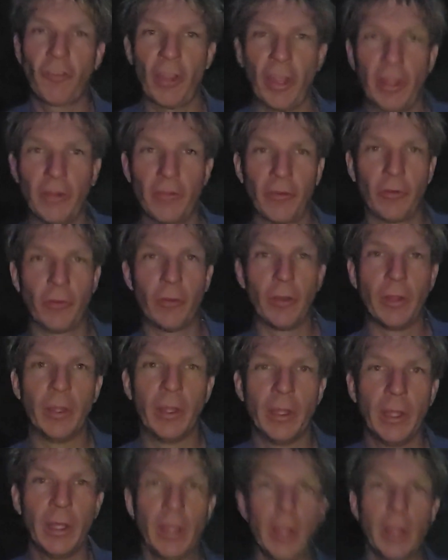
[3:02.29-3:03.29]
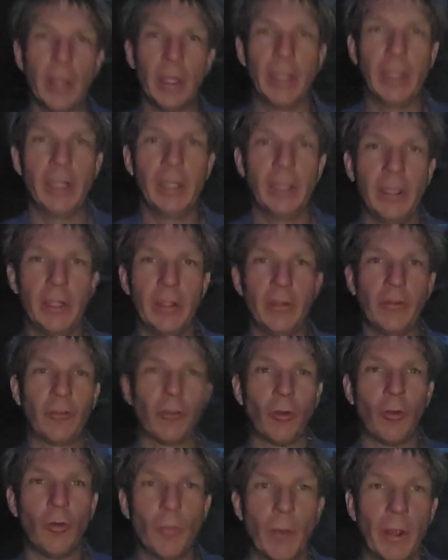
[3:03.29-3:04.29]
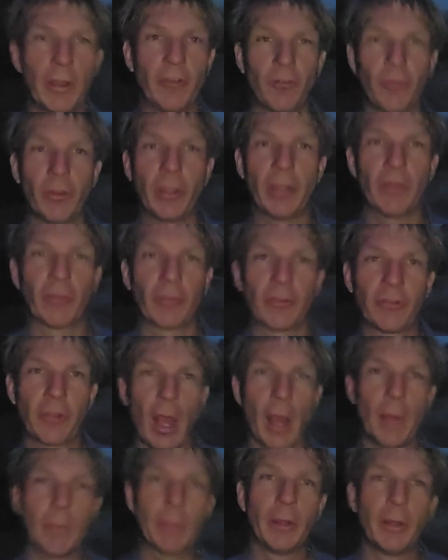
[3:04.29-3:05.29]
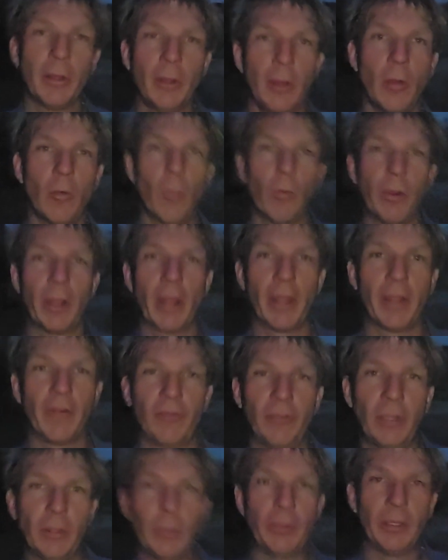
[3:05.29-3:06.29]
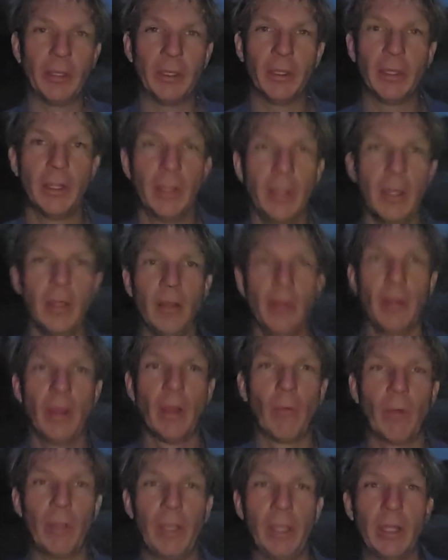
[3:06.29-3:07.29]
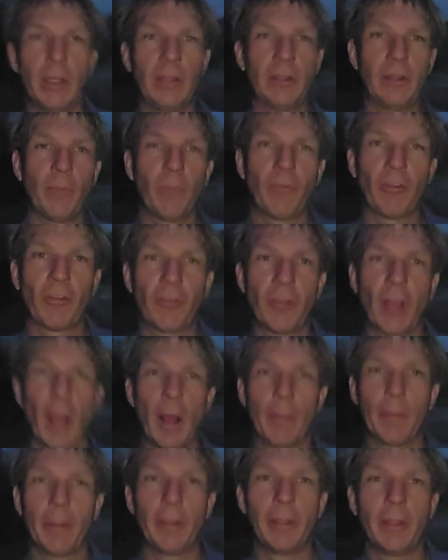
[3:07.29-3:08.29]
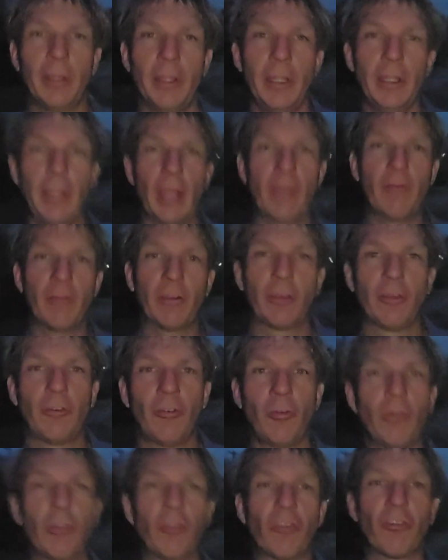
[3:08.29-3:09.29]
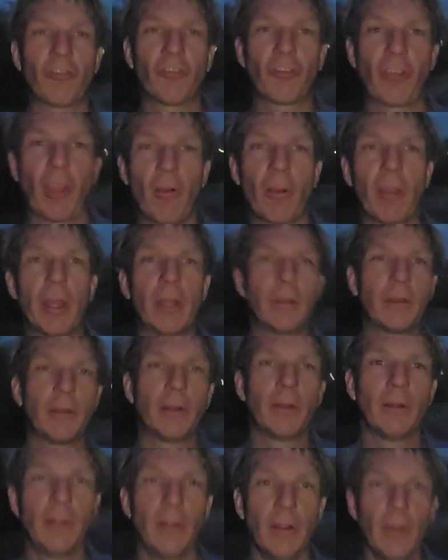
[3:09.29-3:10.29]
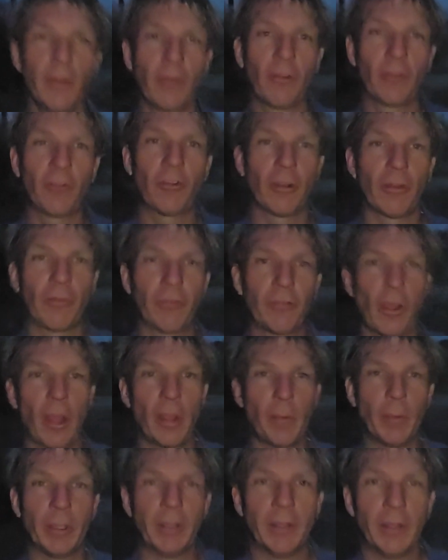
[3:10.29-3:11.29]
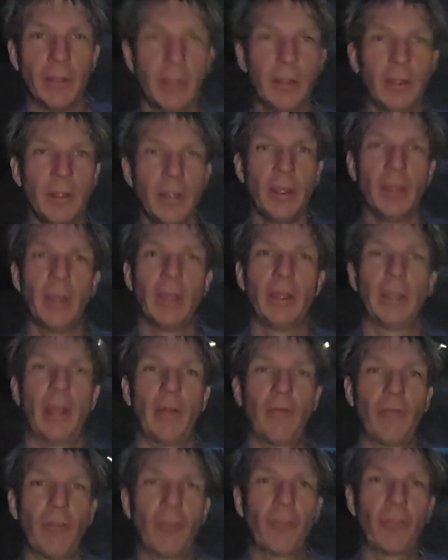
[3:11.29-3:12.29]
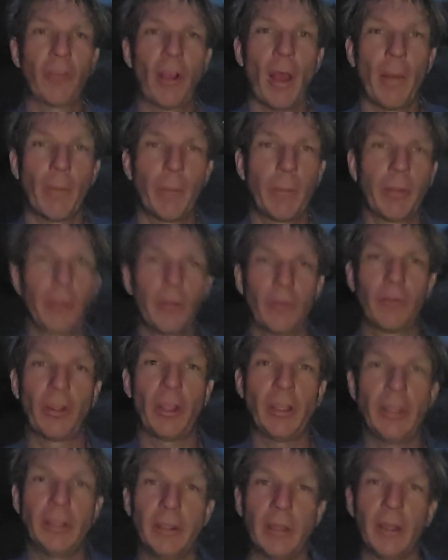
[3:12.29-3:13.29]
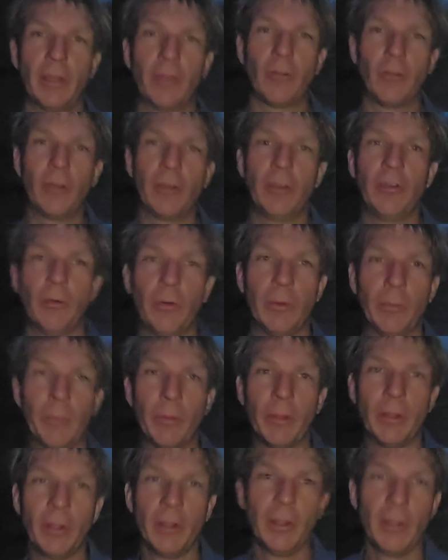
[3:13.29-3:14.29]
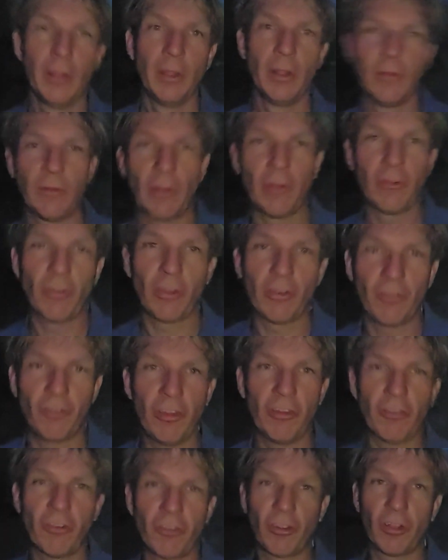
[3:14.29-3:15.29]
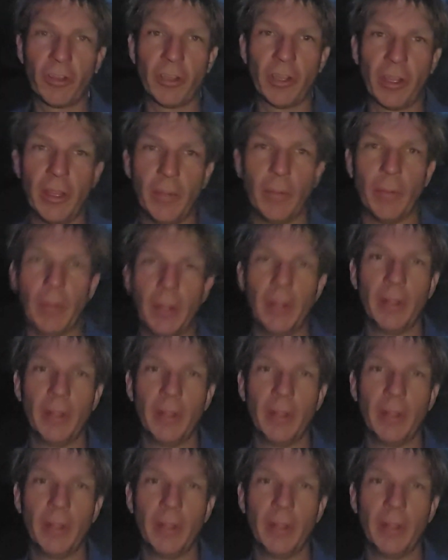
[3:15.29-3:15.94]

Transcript: answered, He it is to whom I shall give a sop, when I have dipped it. And when he had dipped the sop, he gave it to Judas Iscariot, the son of Simon. And after the sop, Satan entered into him. Then said Jesus unto him,